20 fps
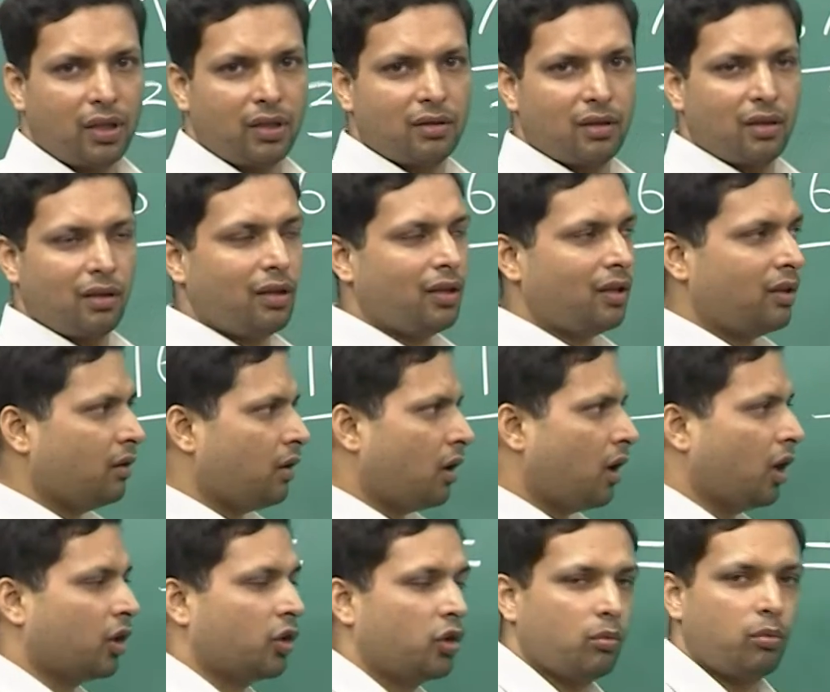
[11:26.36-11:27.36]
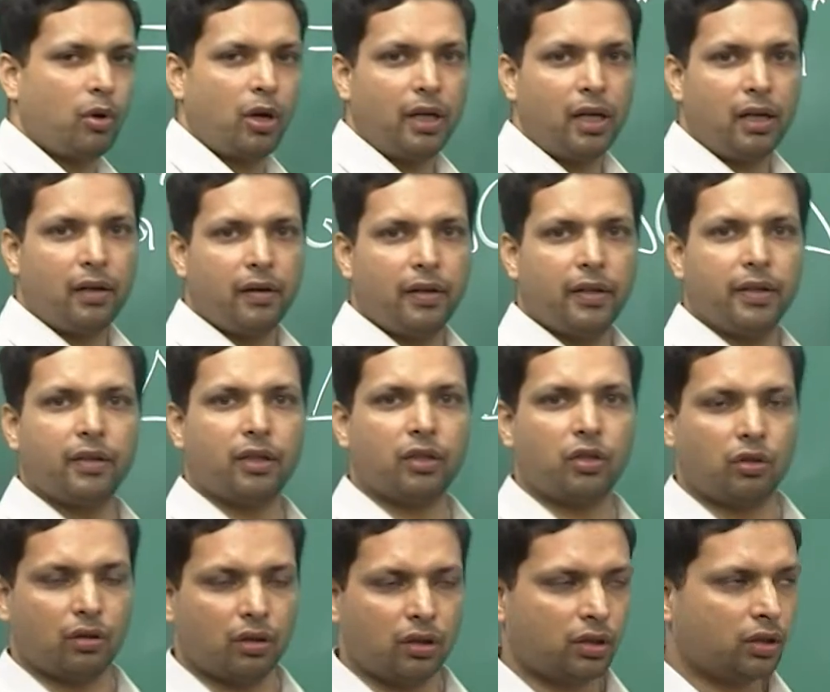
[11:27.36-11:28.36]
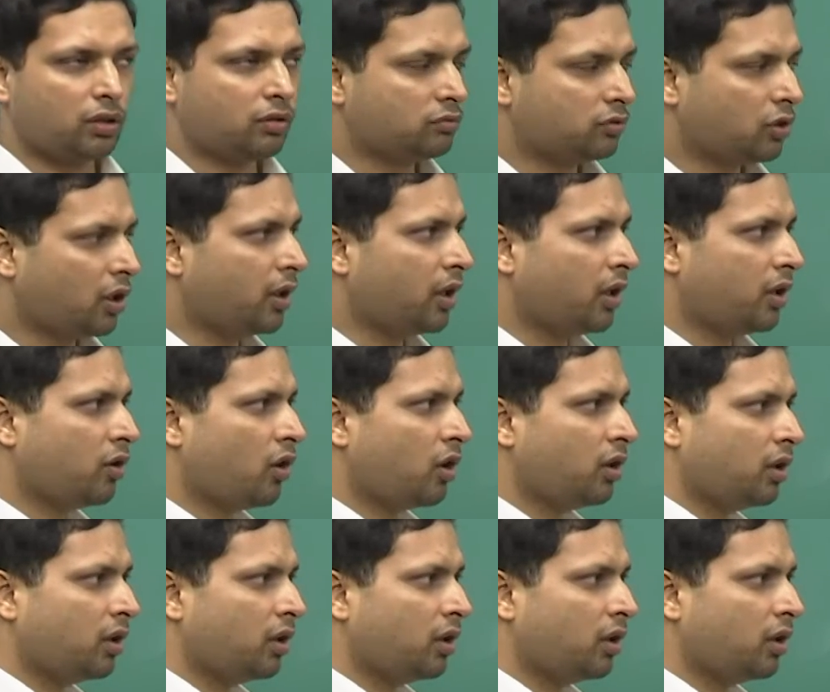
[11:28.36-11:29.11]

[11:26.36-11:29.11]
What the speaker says: say a cuboidal radius, sorry not